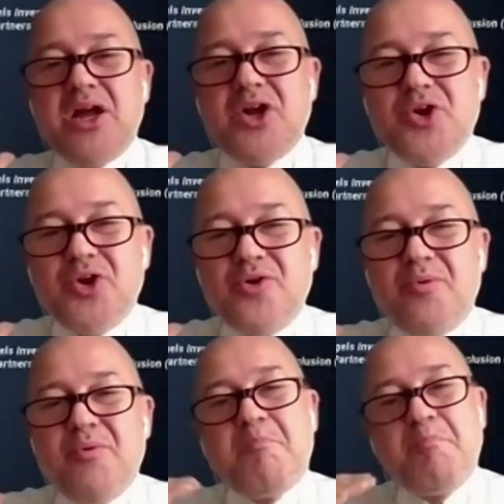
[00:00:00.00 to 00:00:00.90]

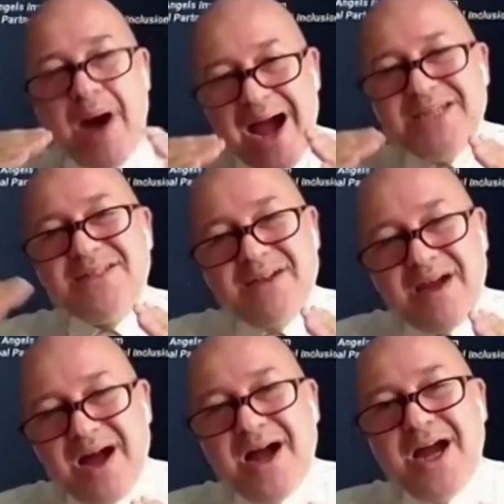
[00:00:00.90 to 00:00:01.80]
By time
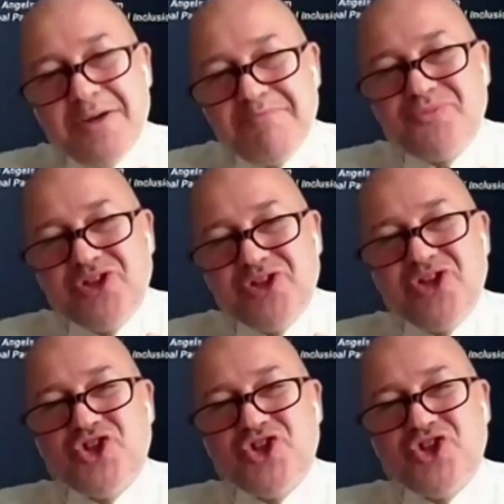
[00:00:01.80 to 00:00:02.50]
traditional business